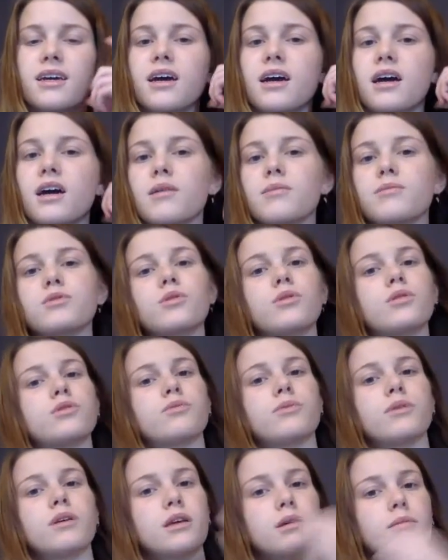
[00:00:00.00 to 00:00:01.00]
So
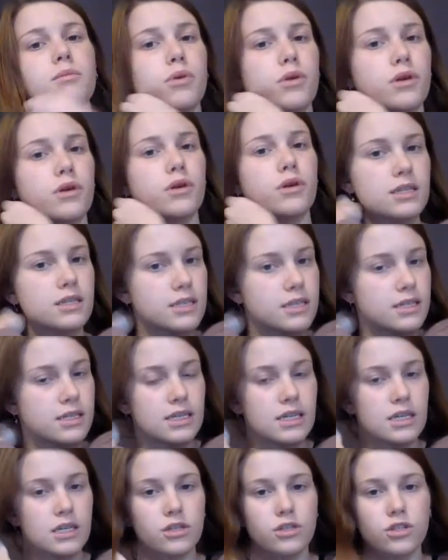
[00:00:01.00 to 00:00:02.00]
it's really important to
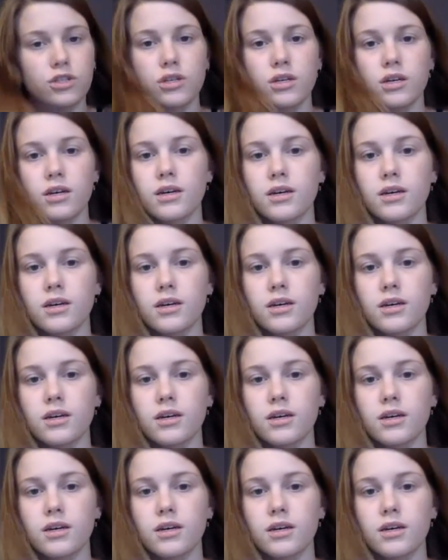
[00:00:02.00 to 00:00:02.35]
teach